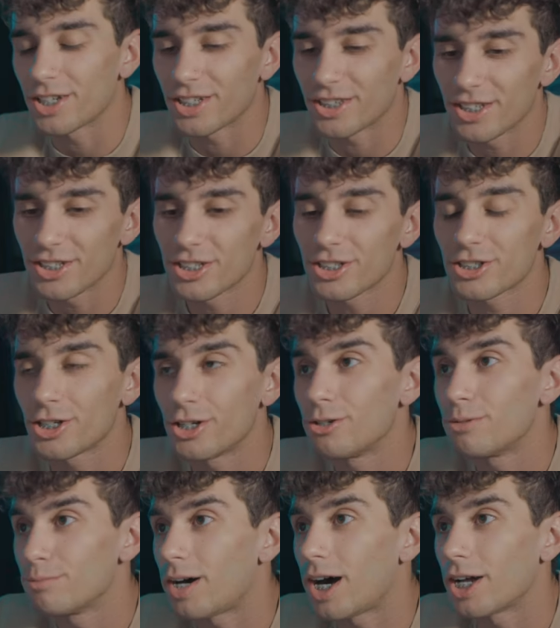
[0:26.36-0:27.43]
like, this is
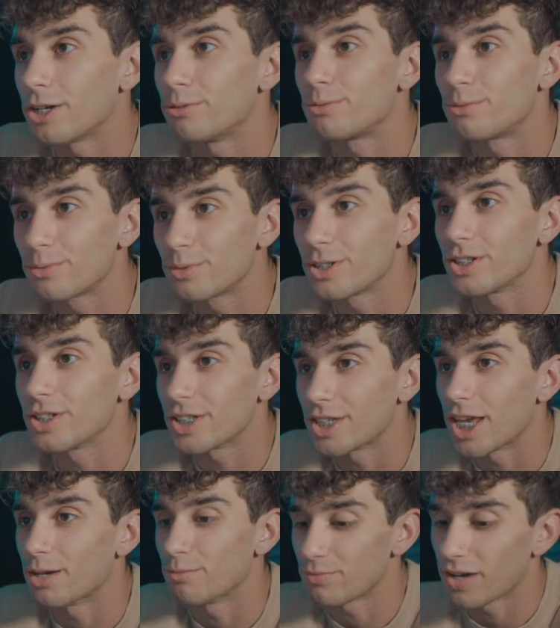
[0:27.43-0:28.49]
going by really
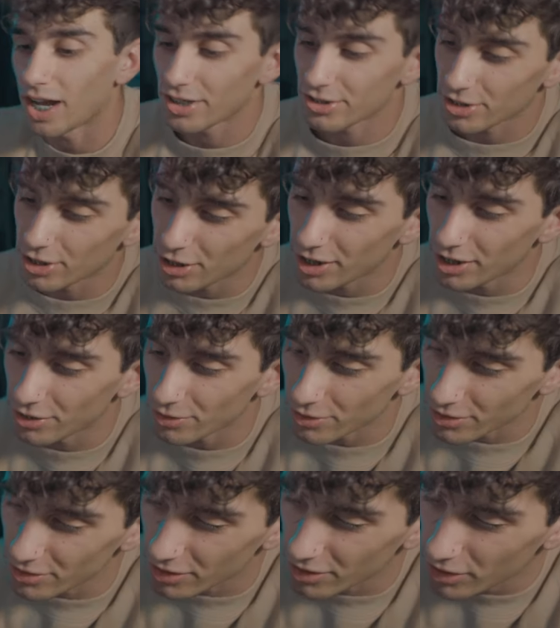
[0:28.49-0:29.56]
damn fast. Oh, I didn't turn
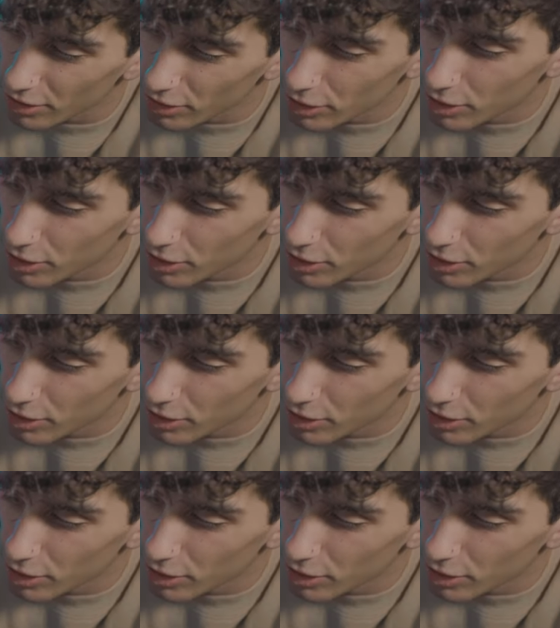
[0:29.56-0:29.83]
this on.